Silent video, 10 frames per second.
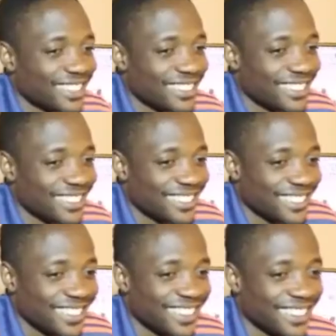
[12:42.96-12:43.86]

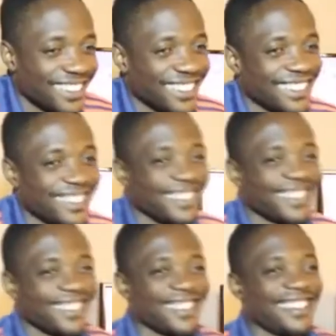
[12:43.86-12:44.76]

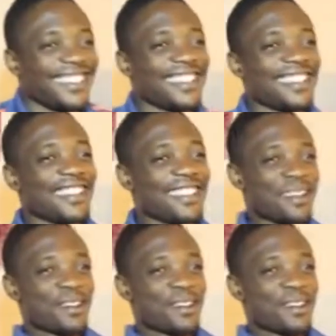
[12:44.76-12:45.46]
Nobody speaks.